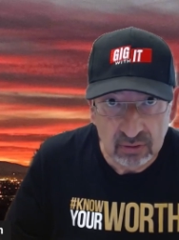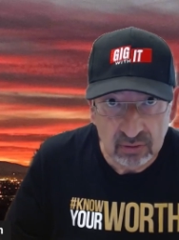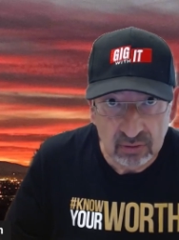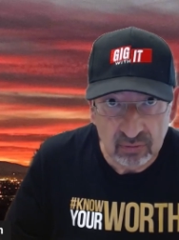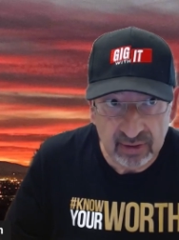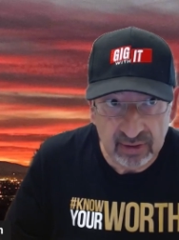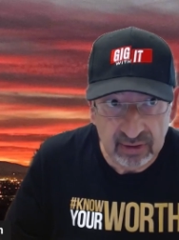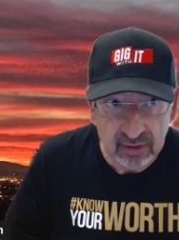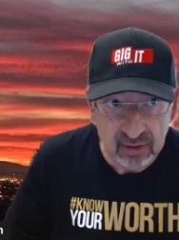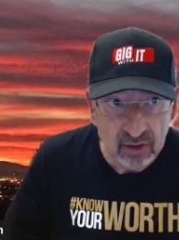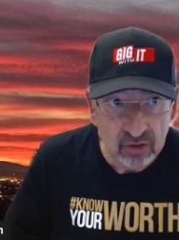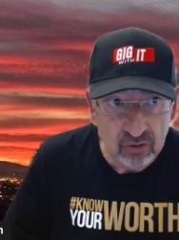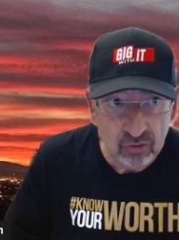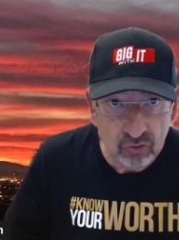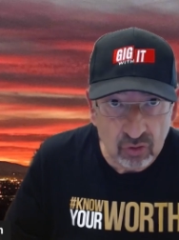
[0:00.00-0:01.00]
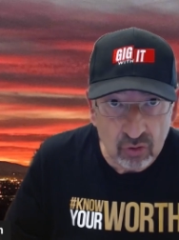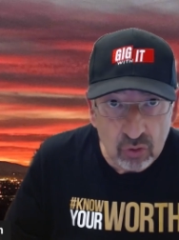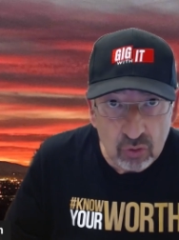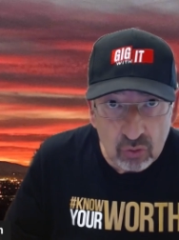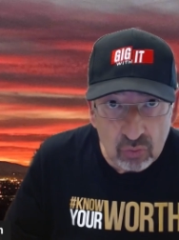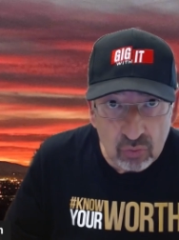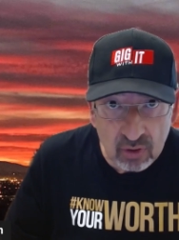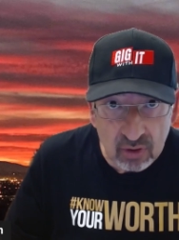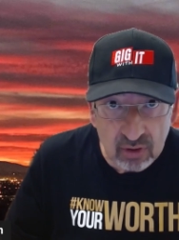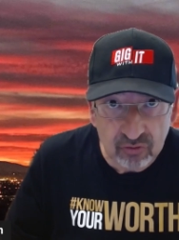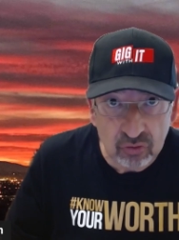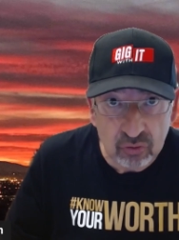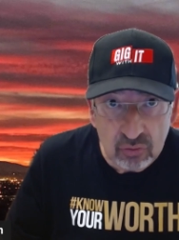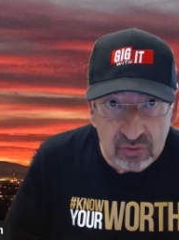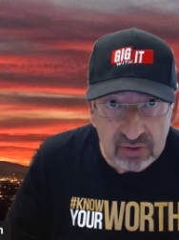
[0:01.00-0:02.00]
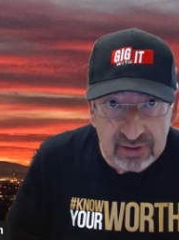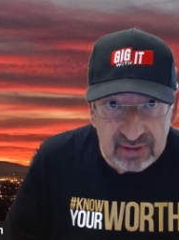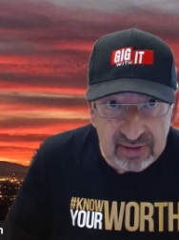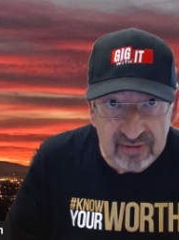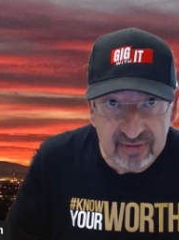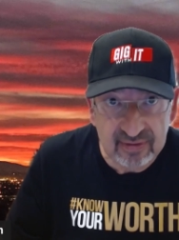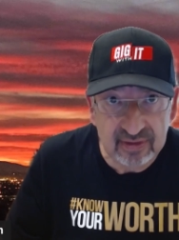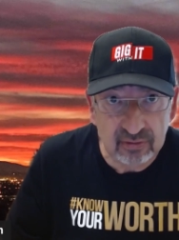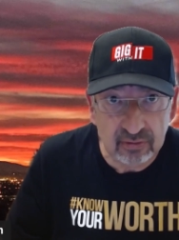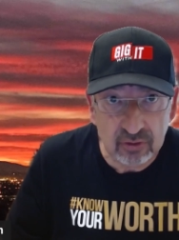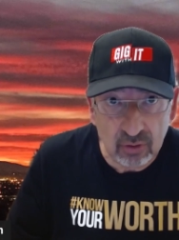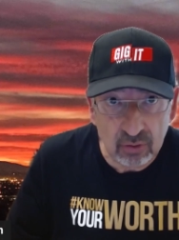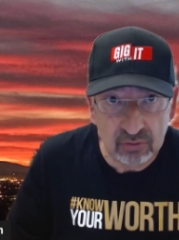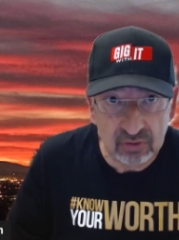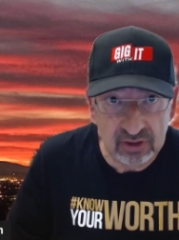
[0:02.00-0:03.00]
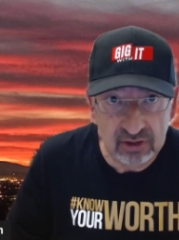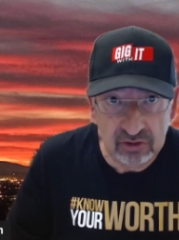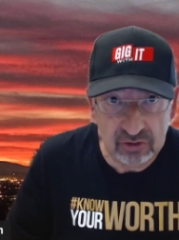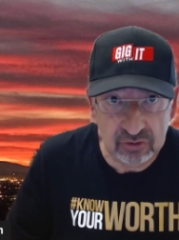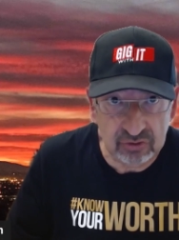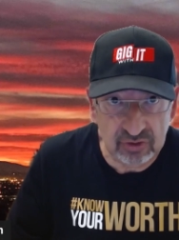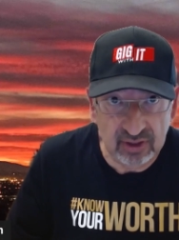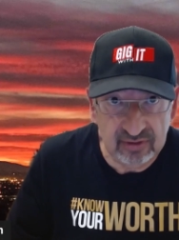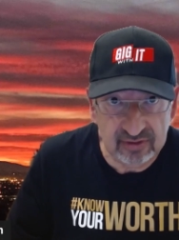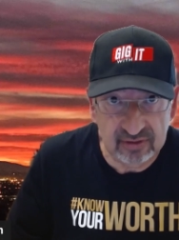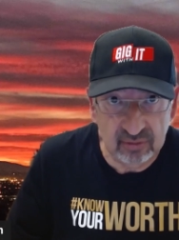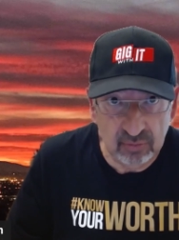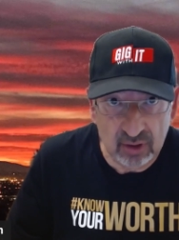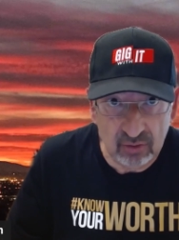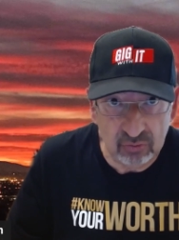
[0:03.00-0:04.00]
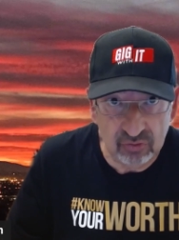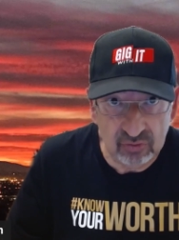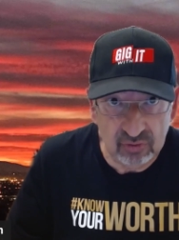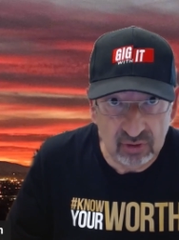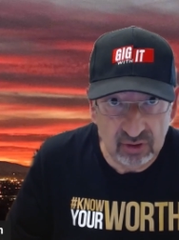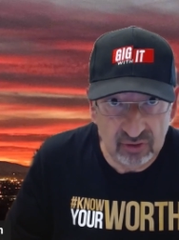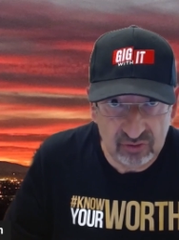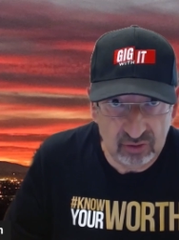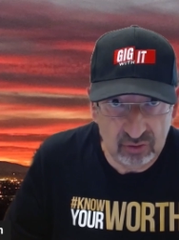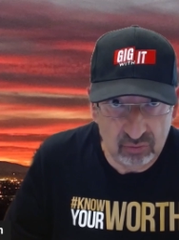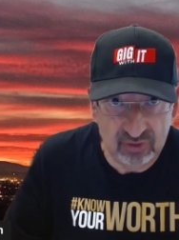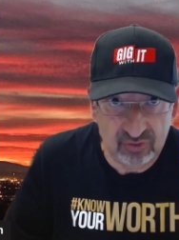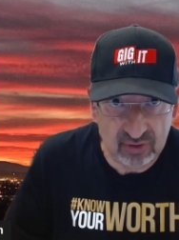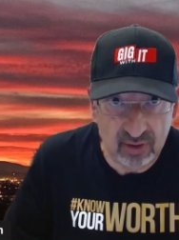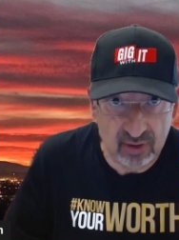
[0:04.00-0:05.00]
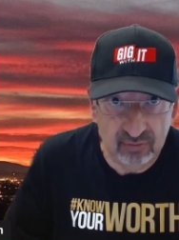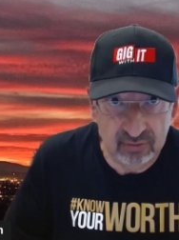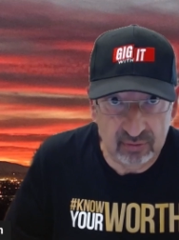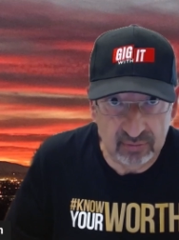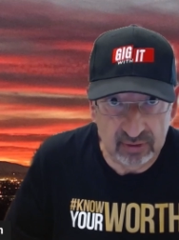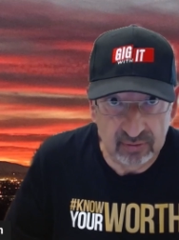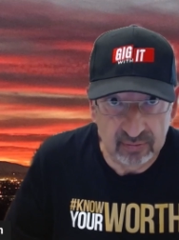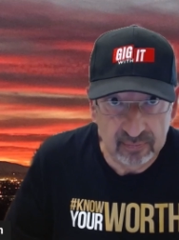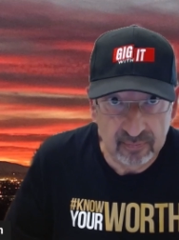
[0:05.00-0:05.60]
right? So who needs the lower interest rates the most? It's the US government.